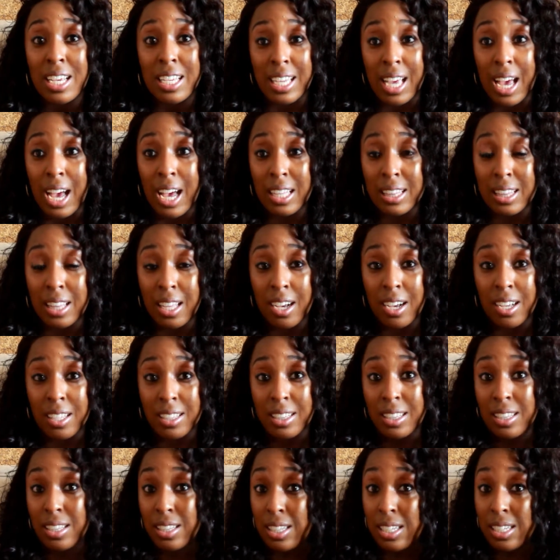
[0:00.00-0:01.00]

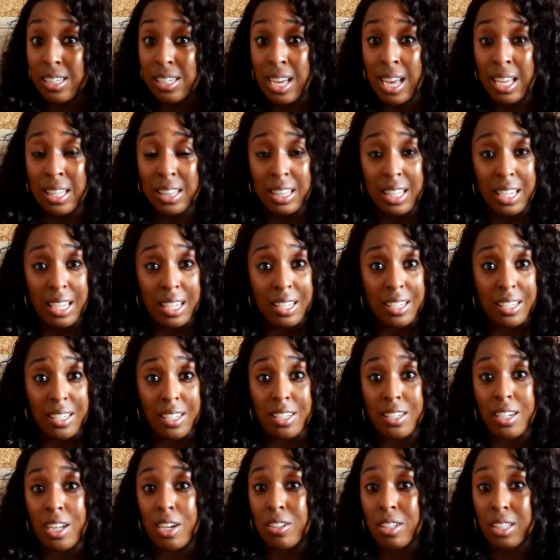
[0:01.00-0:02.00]
Did y'all think,
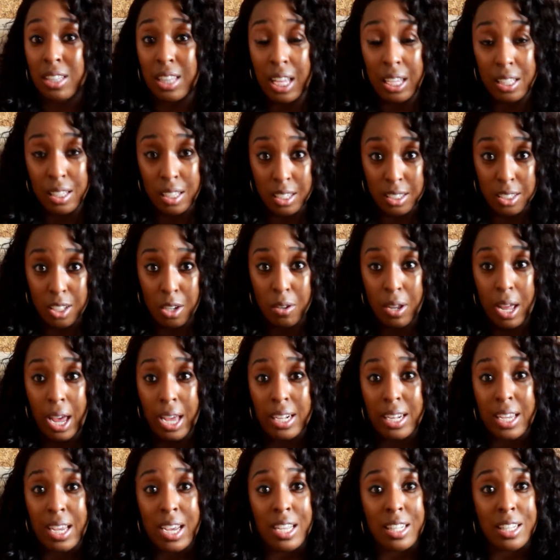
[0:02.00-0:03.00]
you know, that they looked
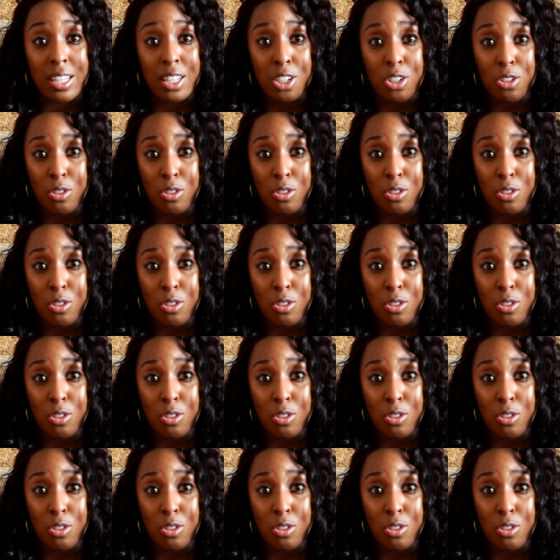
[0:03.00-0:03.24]
okay together?